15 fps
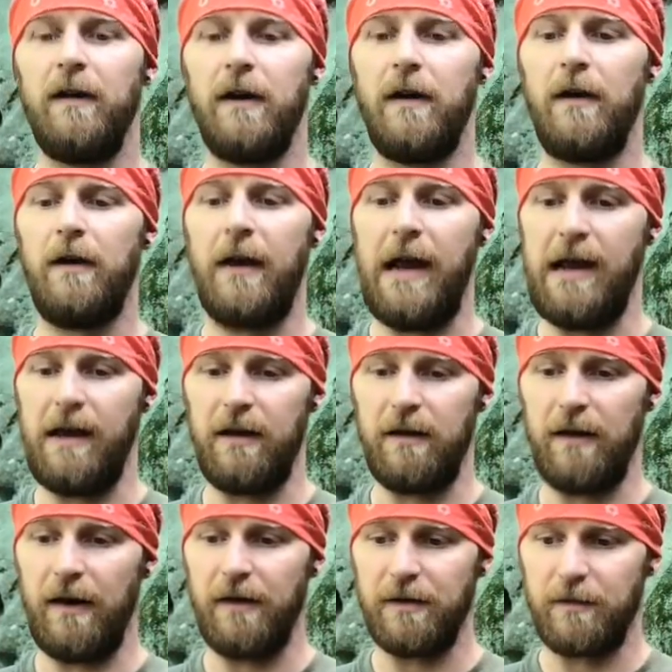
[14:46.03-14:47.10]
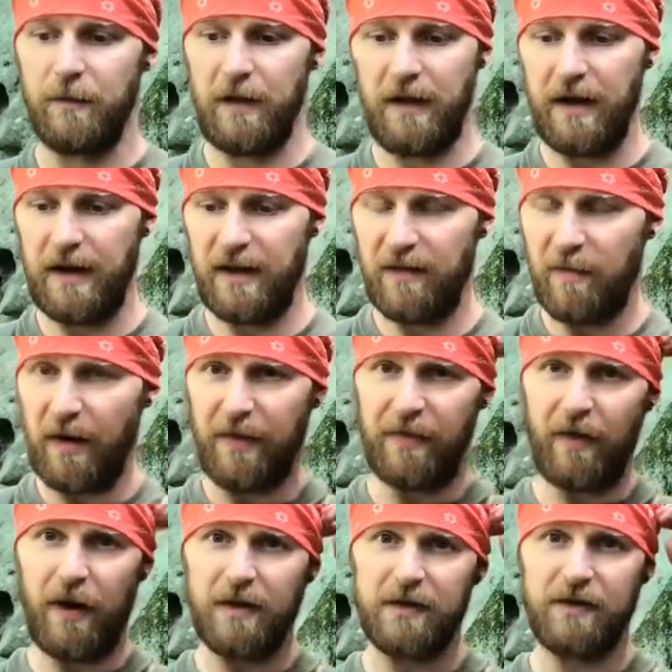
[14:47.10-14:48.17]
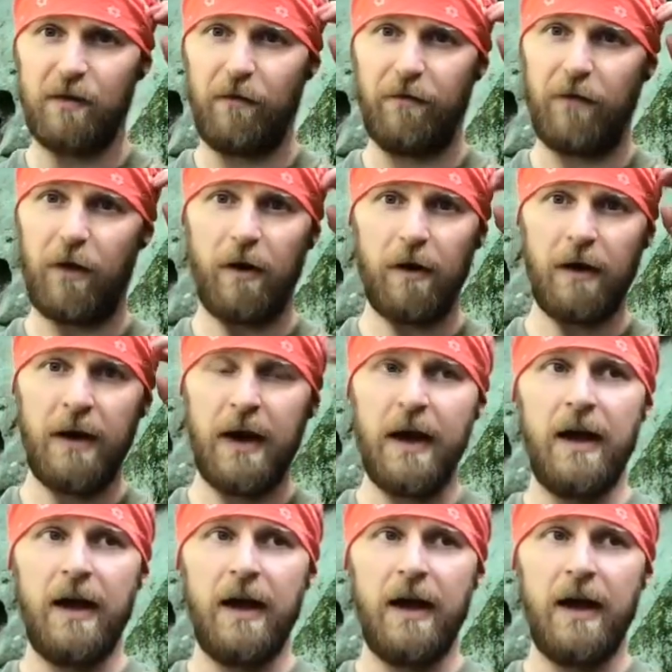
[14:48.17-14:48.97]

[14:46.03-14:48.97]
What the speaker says: here, and I just want to kind of give my thoughts so far.